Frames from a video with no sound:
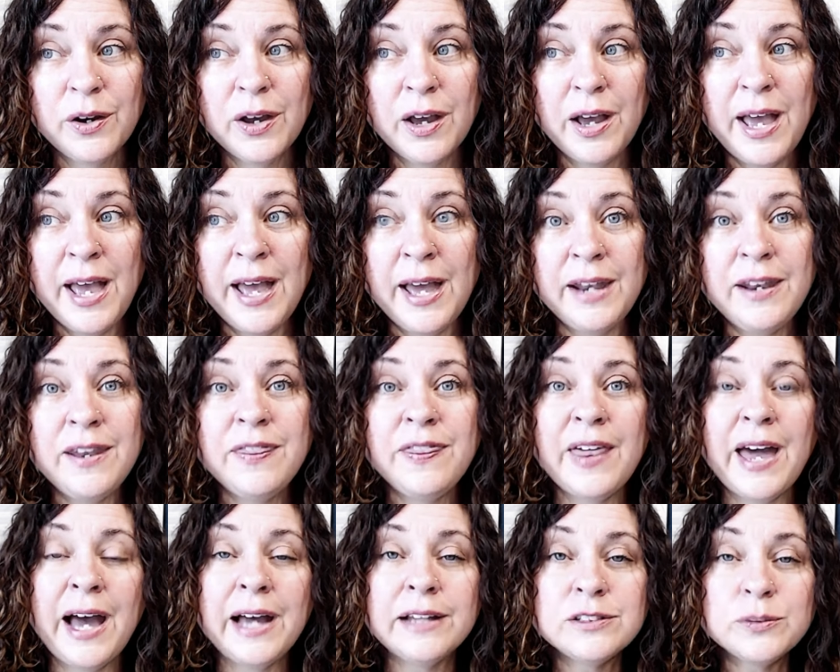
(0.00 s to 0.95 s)
And
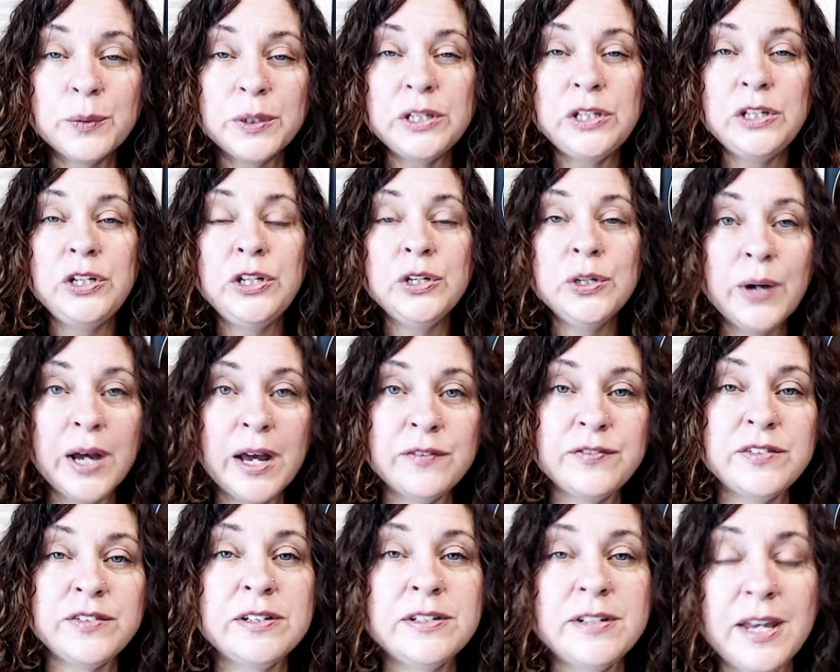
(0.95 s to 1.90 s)
that's when you
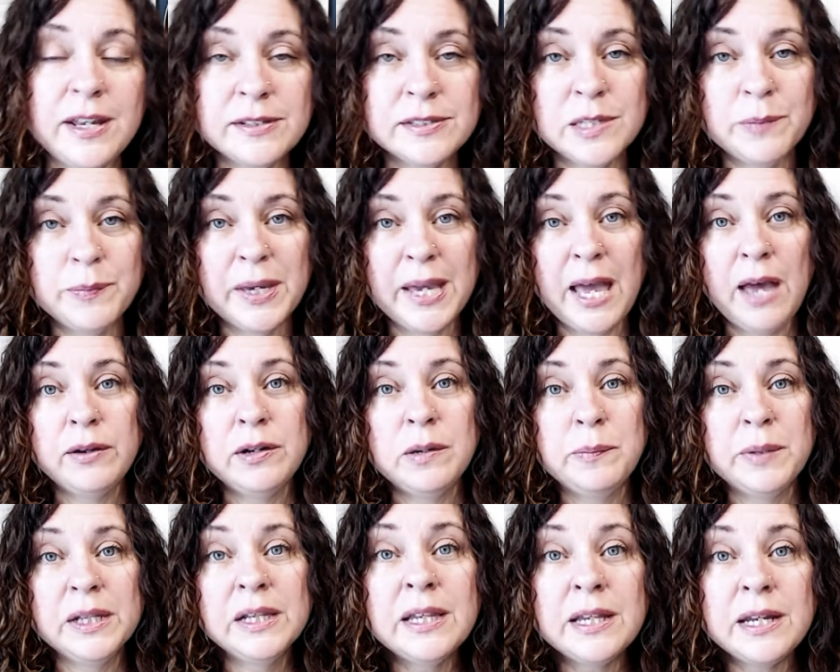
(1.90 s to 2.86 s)
have to take some
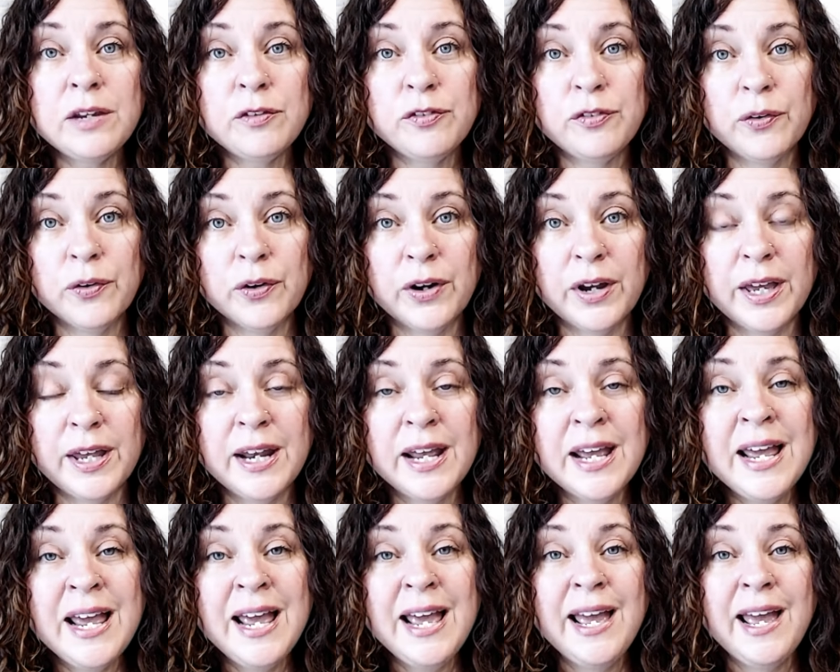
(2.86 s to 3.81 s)
accountability for it
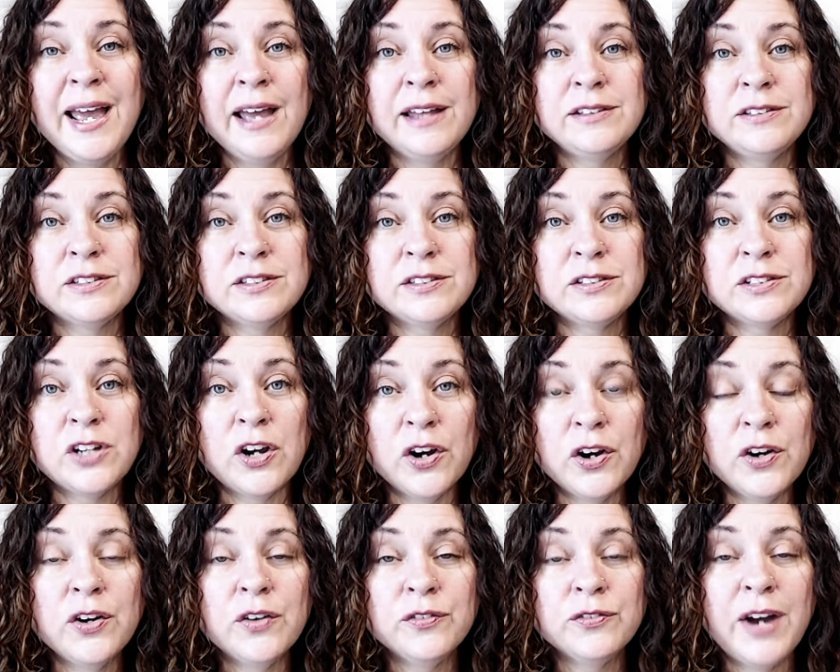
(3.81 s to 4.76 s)
and
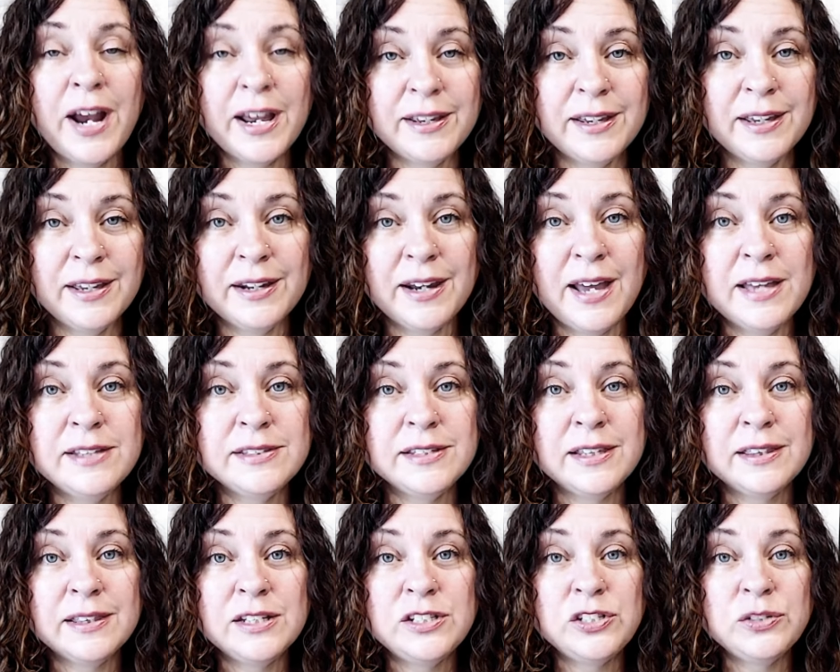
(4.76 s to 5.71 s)
start
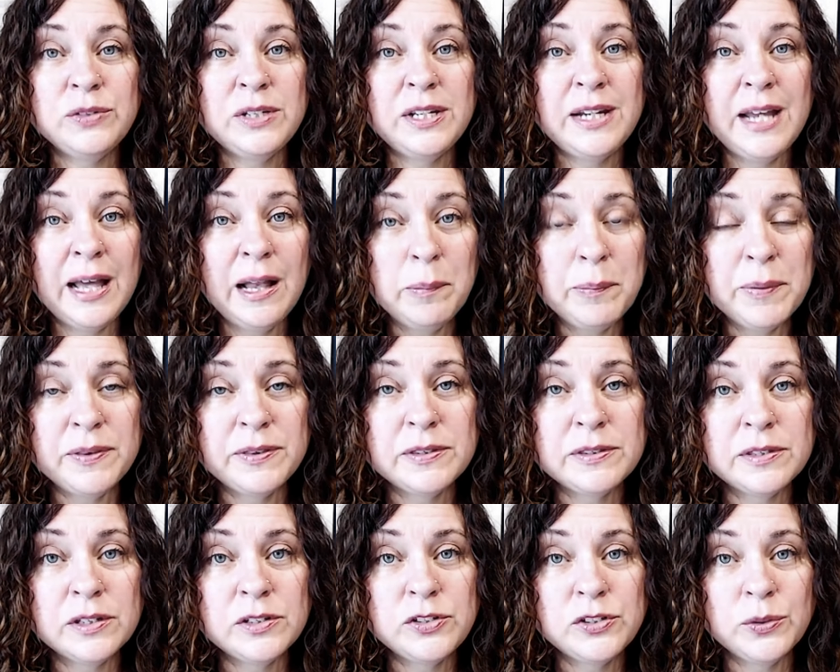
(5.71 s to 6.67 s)
recognizing that you need help in the
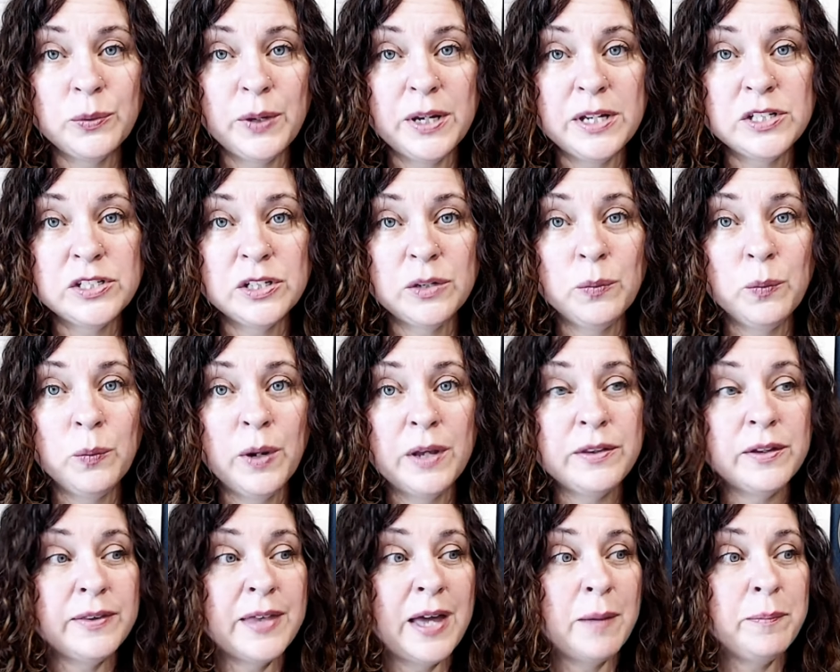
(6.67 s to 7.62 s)
situation,
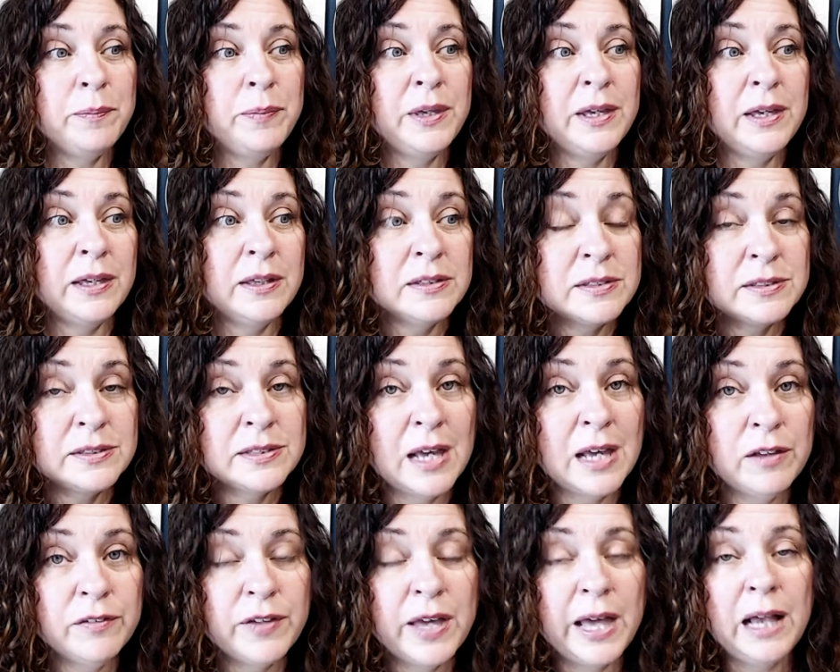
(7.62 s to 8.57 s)
whether that be
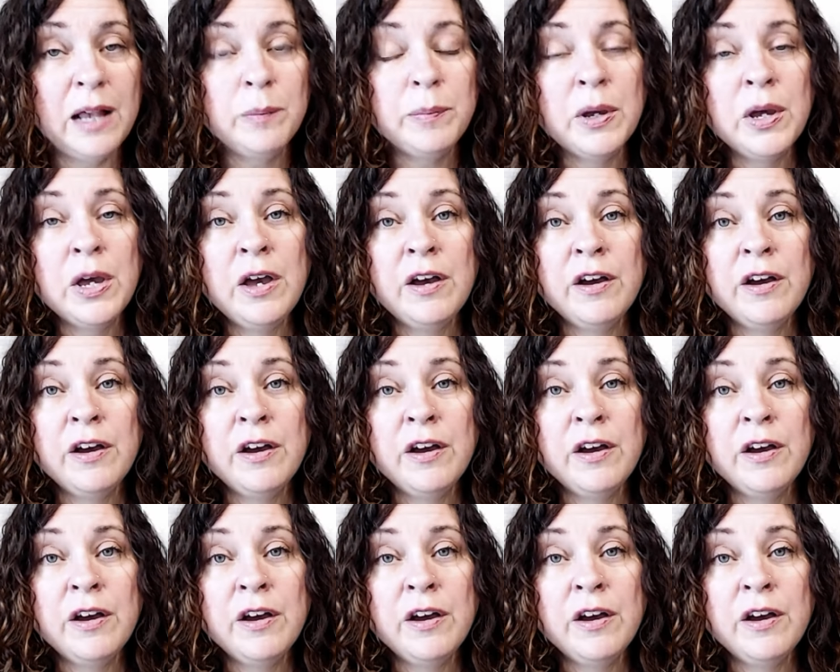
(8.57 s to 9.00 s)
self-help,